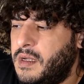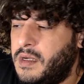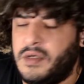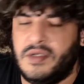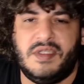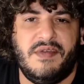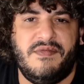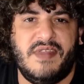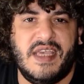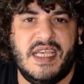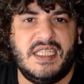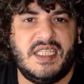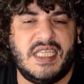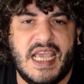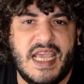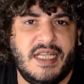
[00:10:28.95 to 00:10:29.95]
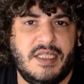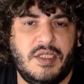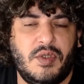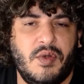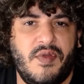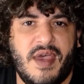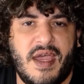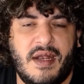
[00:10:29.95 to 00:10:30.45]
Because if they take
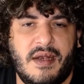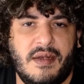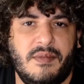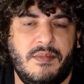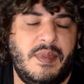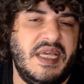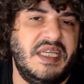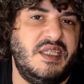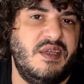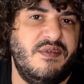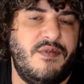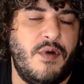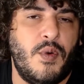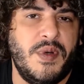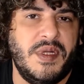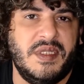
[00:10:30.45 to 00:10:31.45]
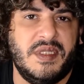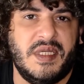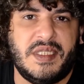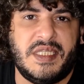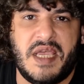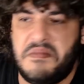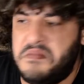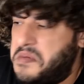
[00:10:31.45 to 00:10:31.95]
to then play c4 winning the
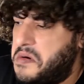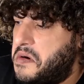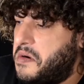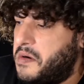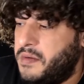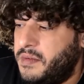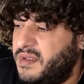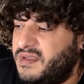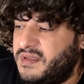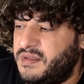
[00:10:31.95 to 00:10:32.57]
tempo,